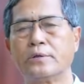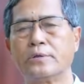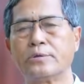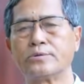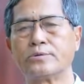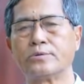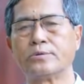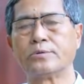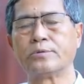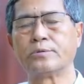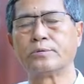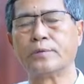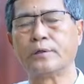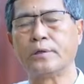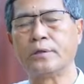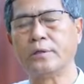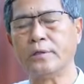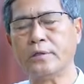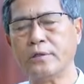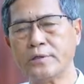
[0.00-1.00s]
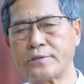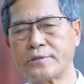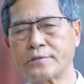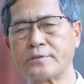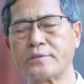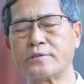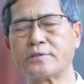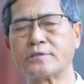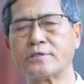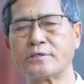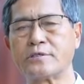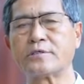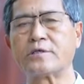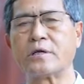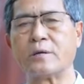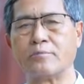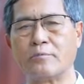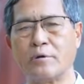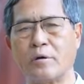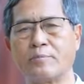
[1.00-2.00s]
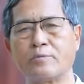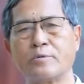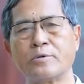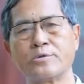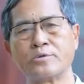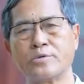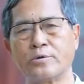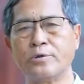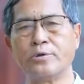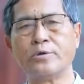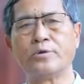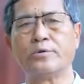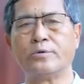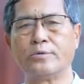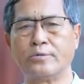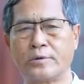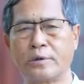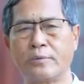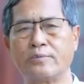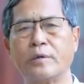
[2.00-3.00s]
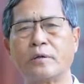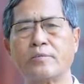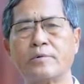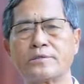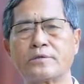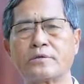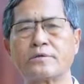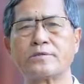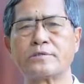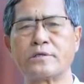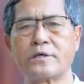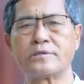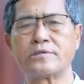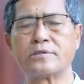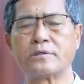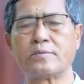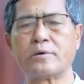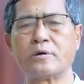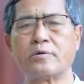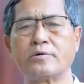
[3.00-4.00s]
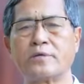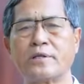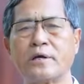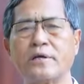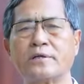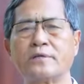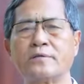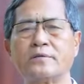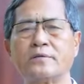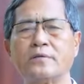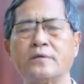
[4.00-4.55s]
So in this system, of course, we know, we are very much conscious about that.